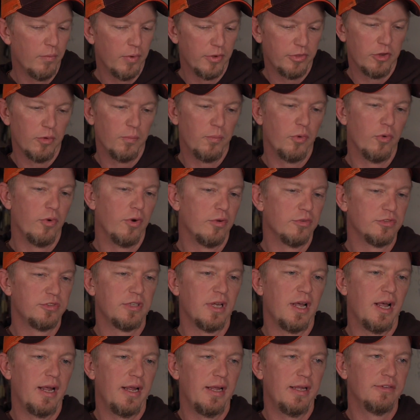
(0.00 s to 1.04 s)
What they're brewing on
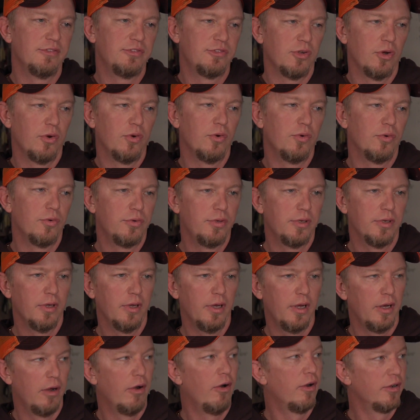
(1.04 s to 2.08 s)
site is sold
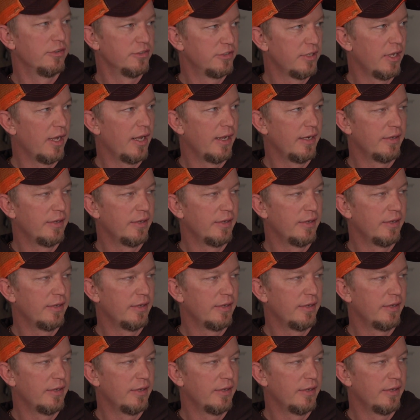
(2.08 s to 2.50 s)
on site.